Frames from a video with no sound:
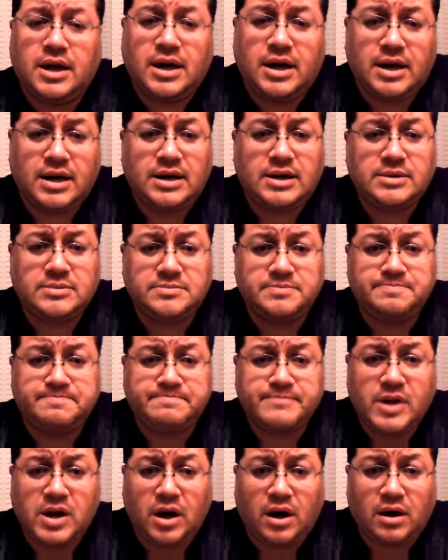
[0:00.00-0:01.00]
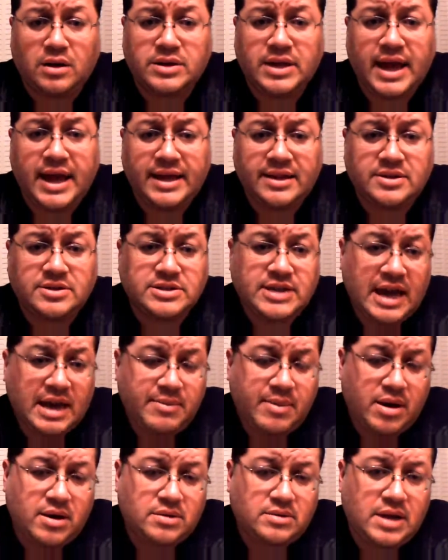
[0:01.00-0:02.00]
All the haters
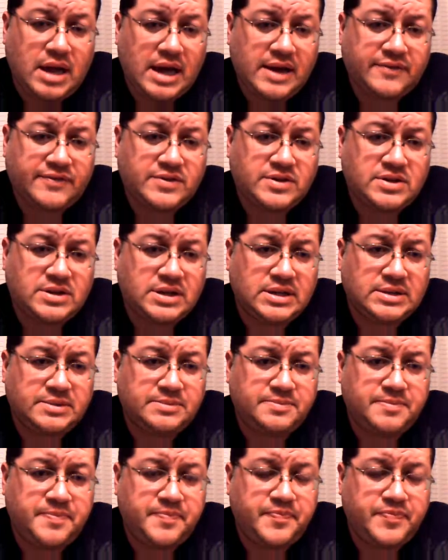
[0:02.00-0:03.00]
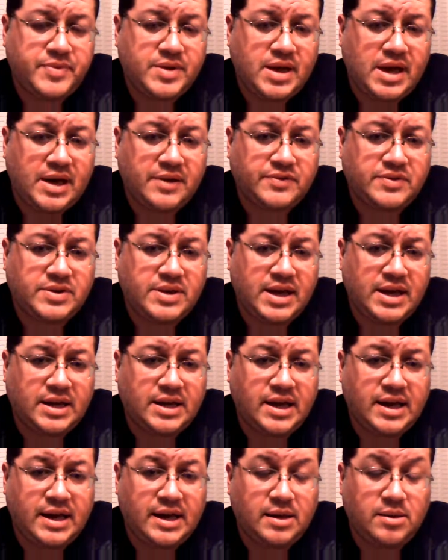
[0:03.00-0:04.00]
came out after that
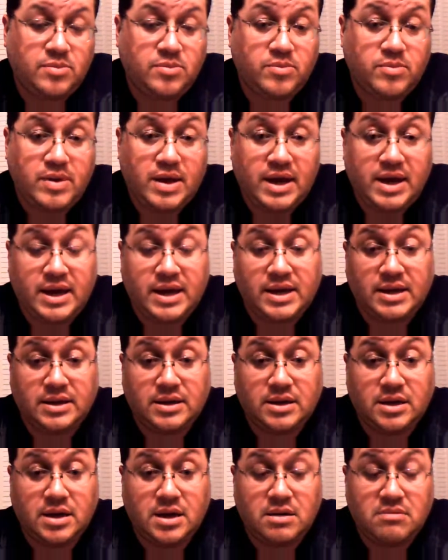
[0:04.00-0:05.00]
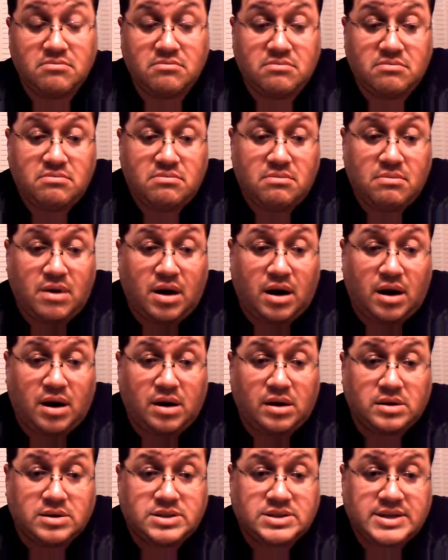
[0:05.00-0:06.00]
game, and
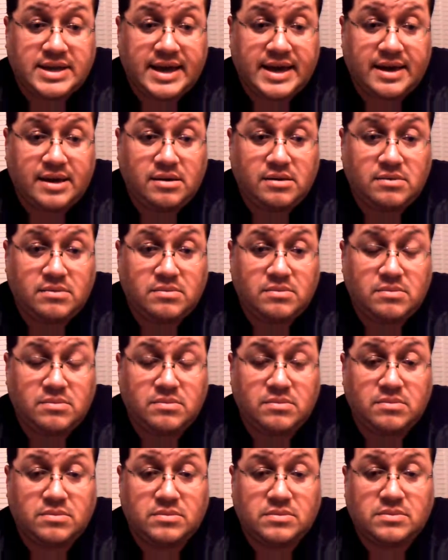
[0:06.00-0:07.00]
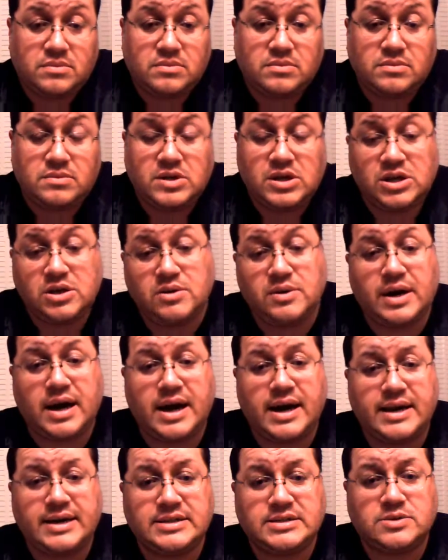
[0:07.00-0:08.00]
I'll say to you
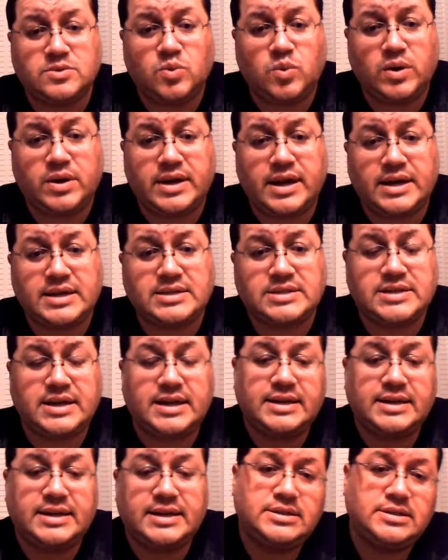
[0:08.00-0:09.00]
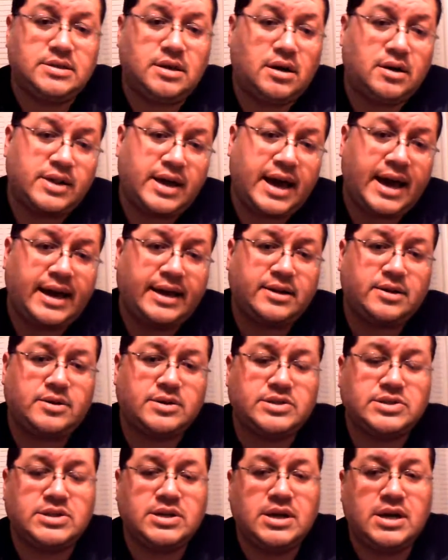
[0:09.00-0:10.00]
guys what I said to all the
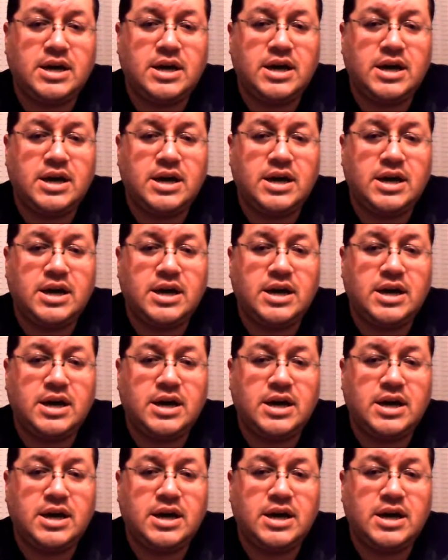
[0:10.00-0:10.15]
haters